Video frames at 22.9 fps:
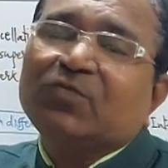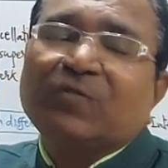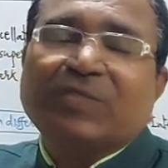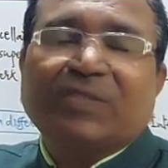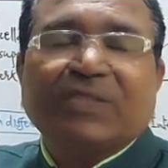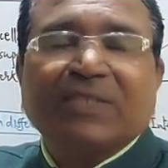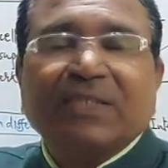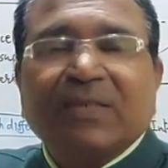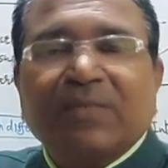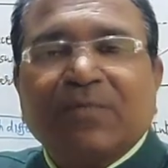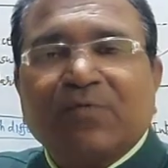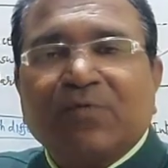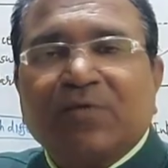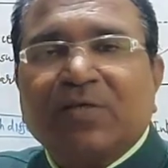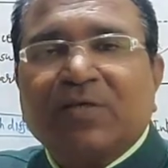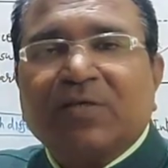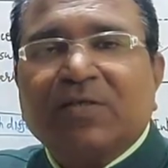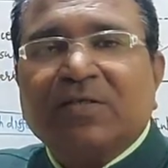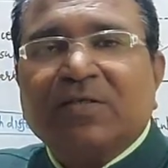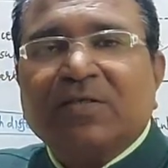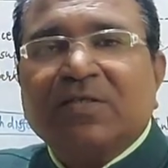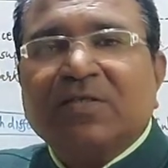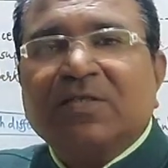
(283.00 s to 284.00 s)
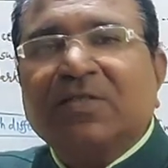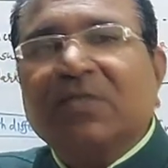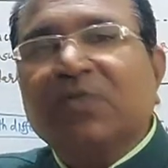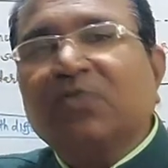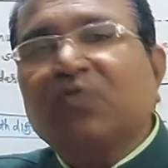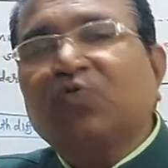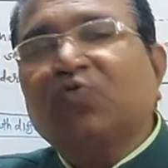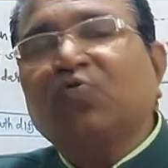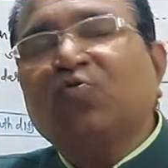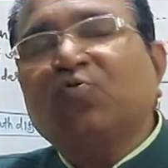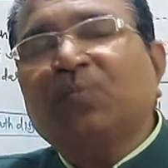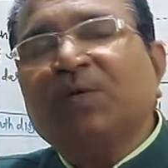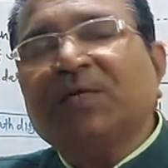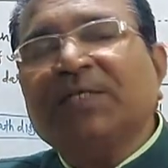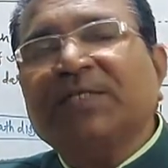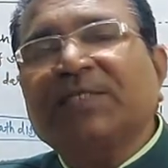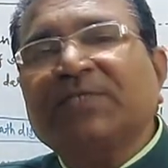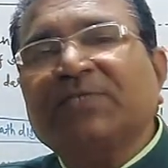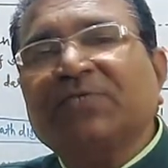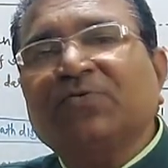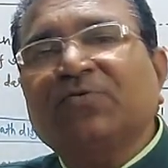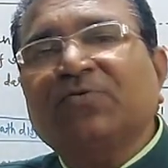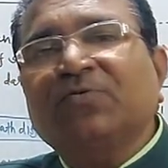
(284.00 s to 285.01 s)
which is upward. So 2 plus
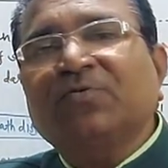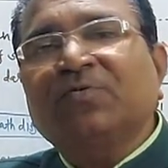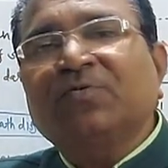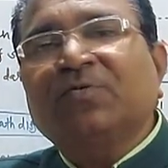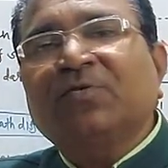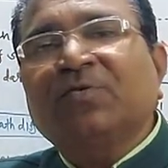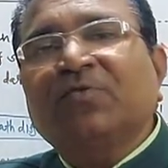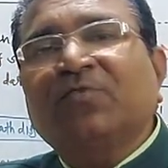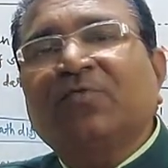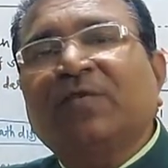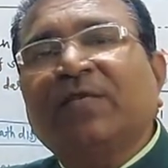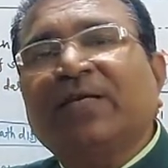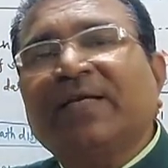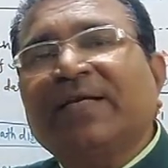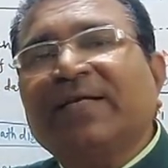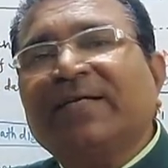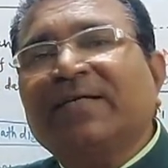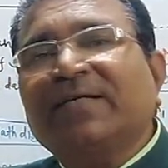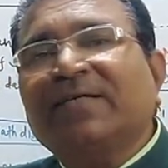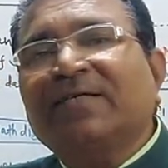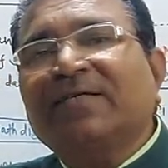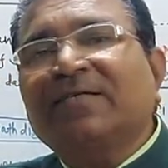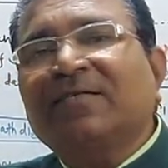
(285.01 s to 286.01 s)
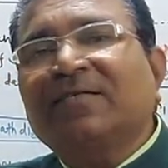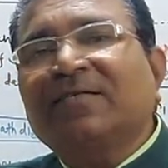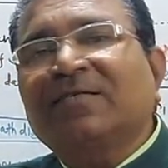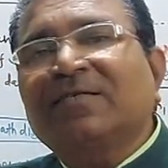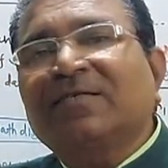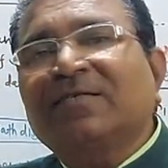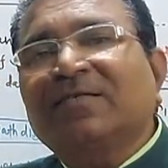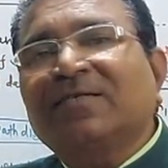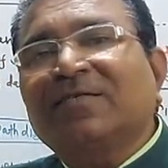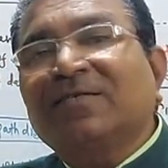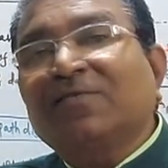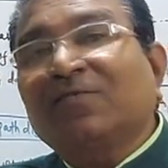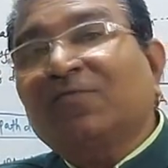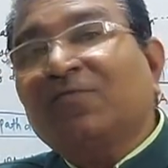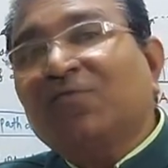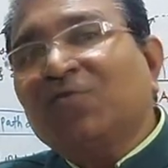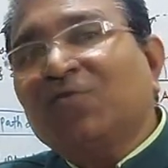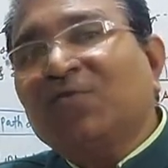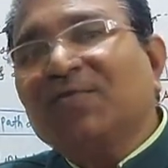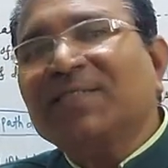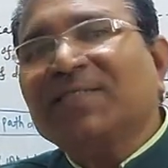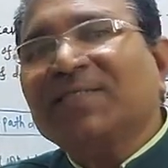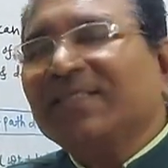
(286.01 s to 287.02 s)
2 will get
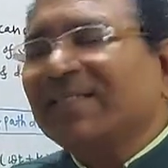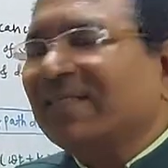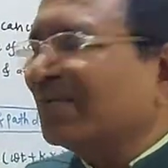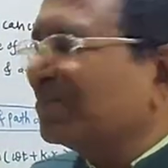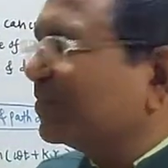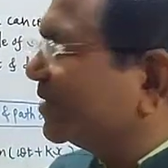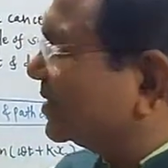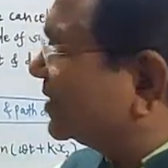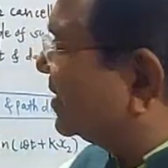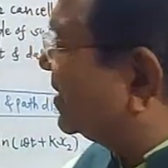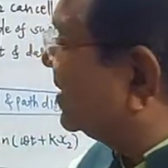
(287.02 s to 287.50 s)
4 centimeter